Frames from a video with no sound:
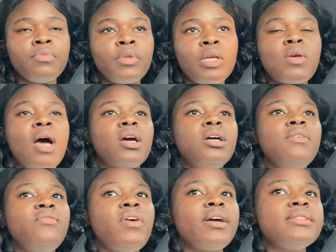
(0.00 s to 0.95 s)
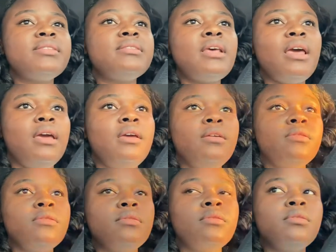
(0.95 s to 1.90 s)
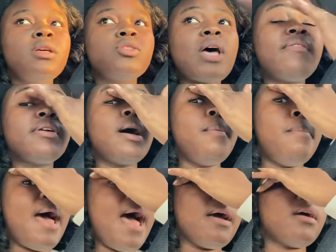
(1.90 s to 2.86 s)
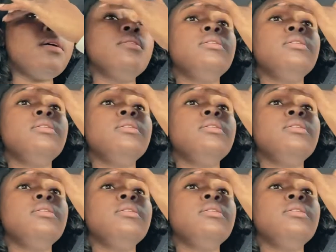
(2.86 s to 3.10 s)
so I couldn't fucking see. So I have to come back